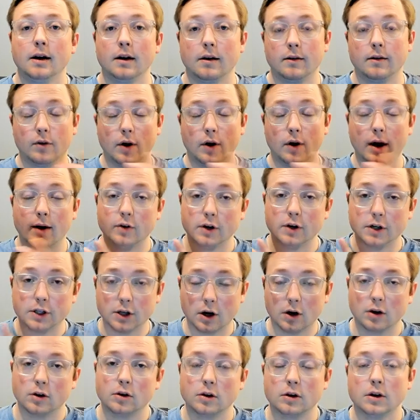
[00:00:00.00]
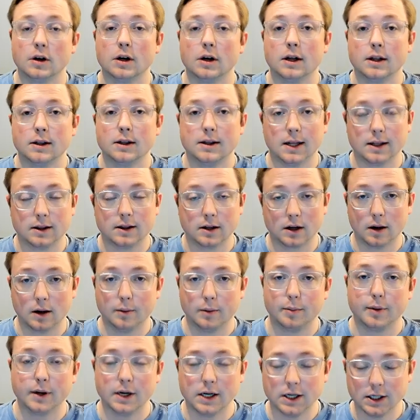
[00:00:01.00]
for every dollar that the
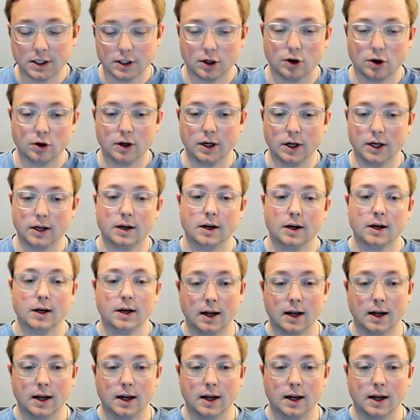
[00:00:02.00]
company is earning.